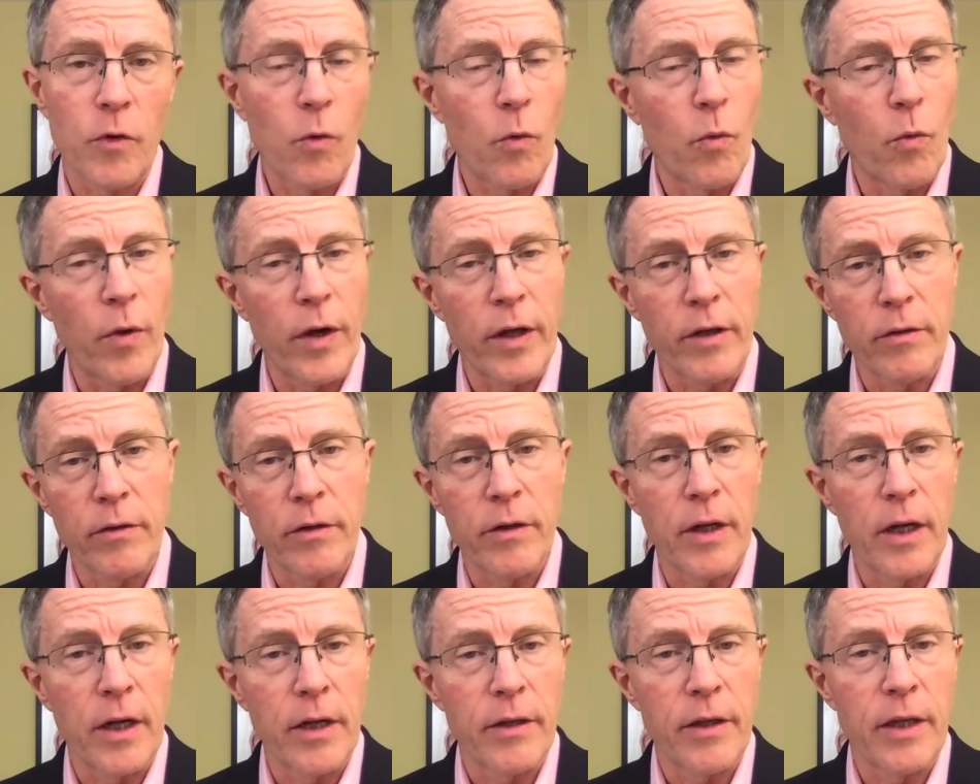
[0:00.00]
whether or
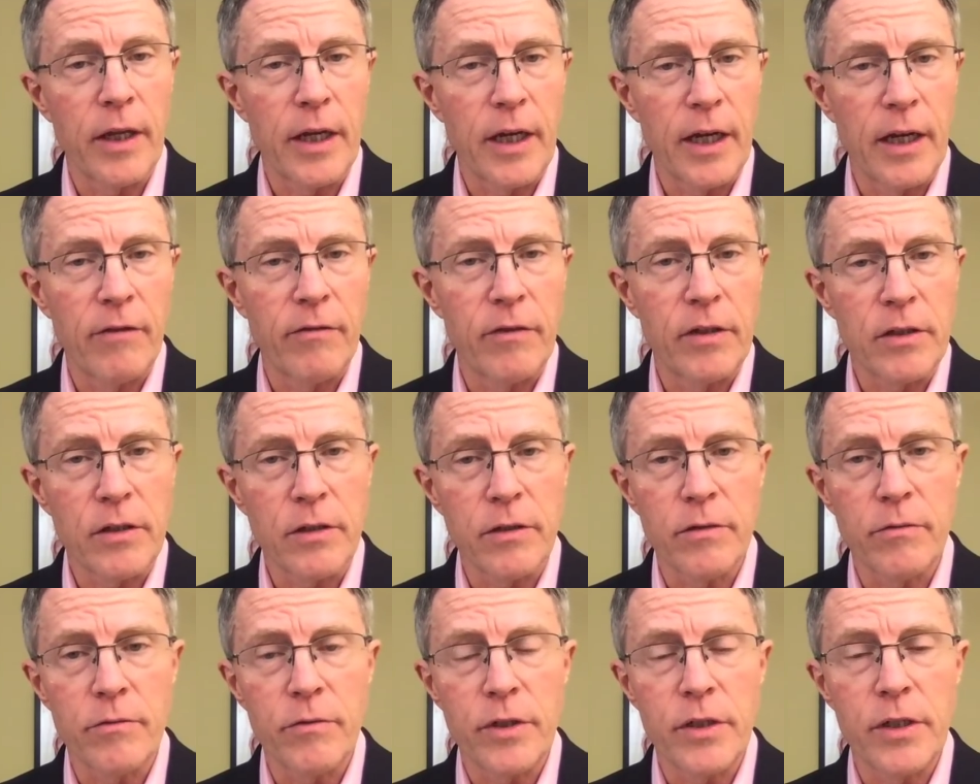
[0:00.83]
not they have
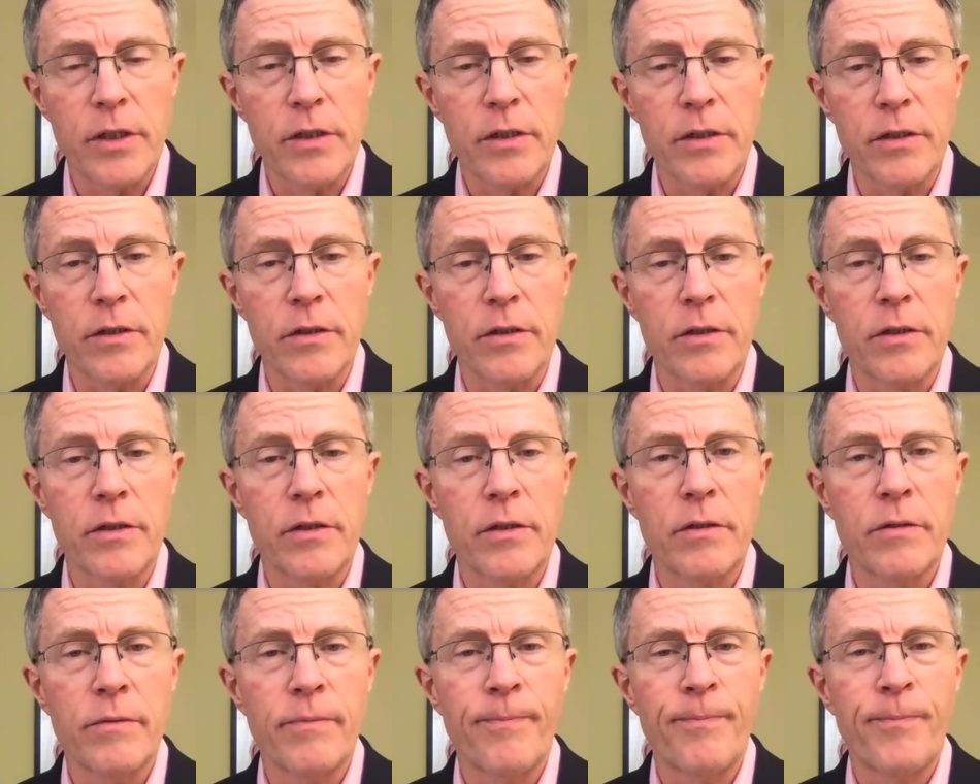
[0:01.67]
insulin resistance.
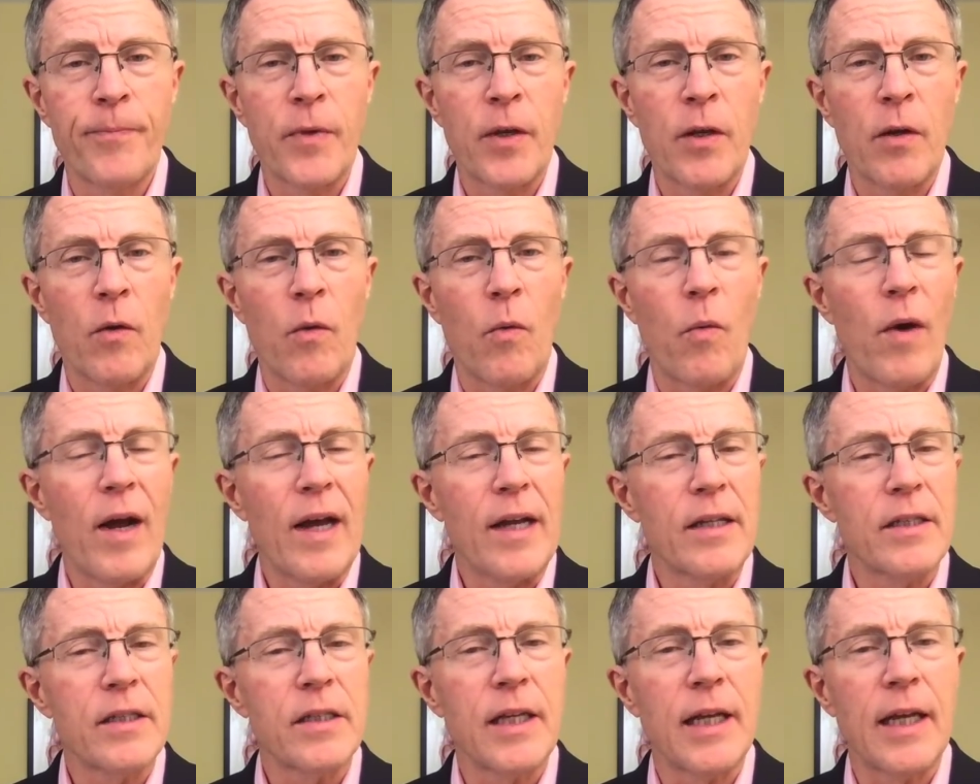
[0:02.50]
Why
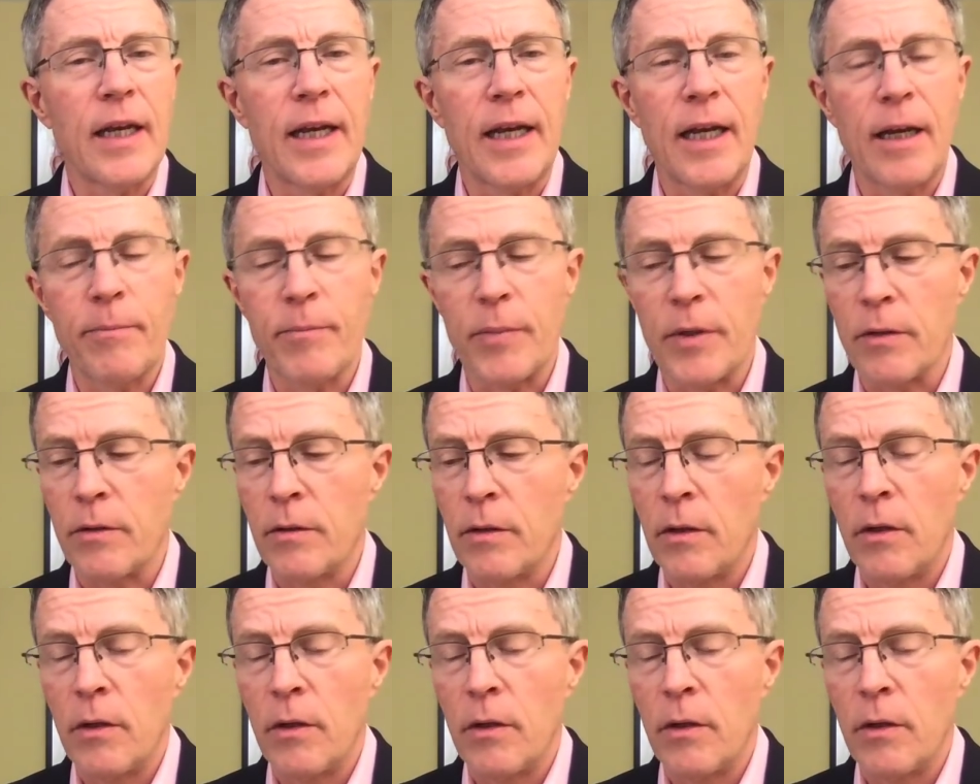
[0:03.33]
does that happen?